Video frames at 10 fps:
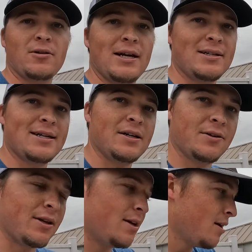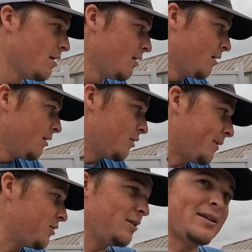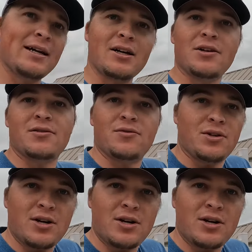our lakes healthy. especially like Gunnersville.